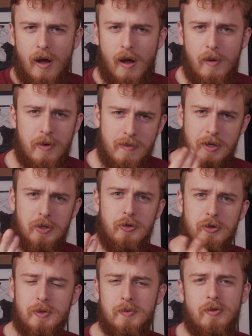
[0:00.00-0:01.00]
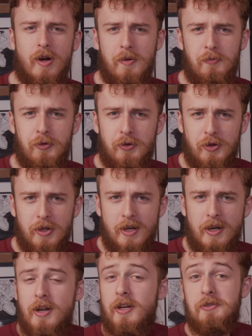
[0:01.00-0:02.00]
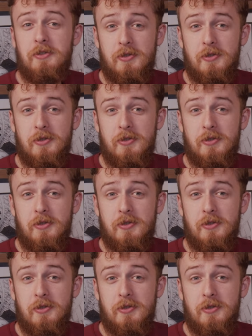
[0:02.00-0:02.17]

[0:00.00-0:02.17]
Uh, but make sure you subscribe for the uh, next